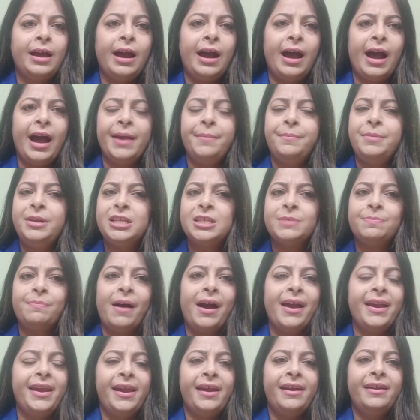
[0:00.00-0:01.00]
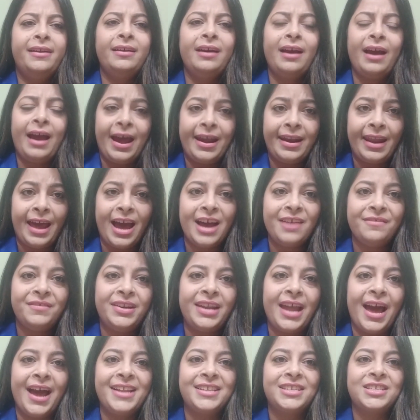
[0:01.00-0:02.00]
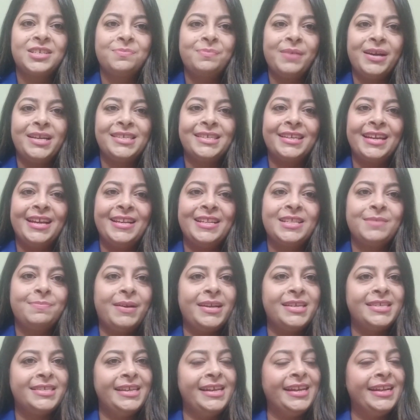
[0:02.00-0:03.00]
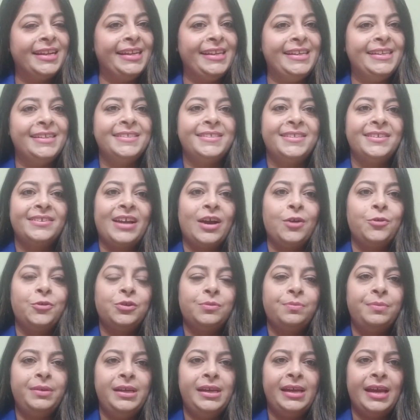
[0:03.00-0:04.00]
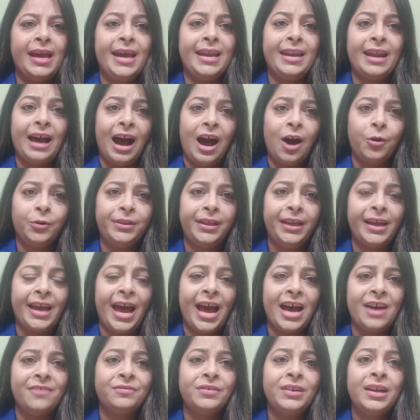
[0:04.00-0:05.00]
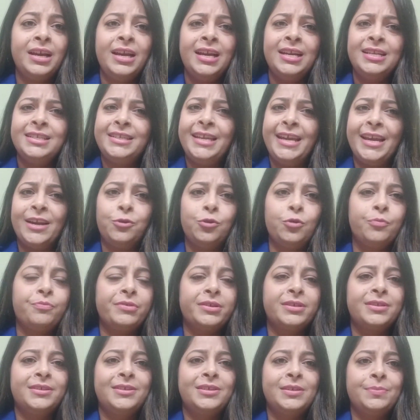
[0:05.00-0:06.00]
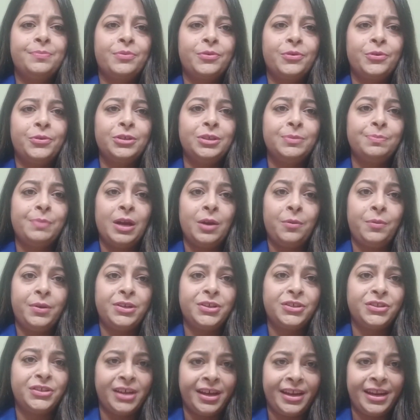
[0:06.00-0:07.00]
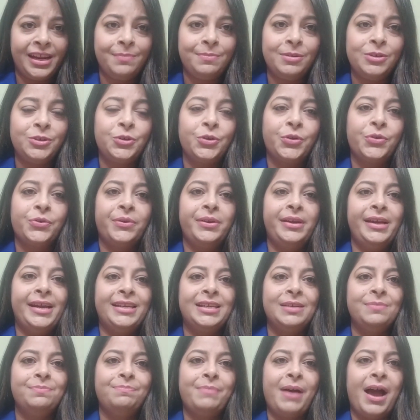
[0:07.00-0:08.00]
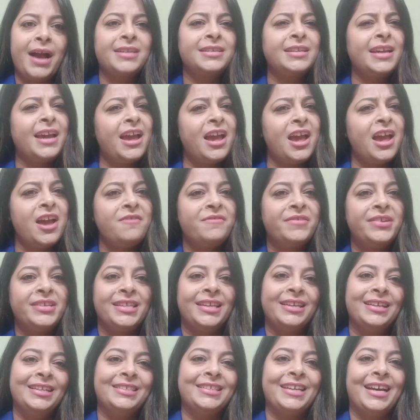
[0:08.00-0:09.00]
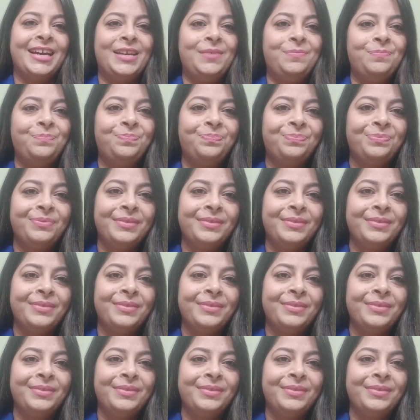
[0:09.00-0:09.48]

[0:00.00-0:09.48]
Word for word: I'm inspired and have enhanced my skills by seeing leaders around me and how they have take no prisoners approach by which they are able to create impact every single time.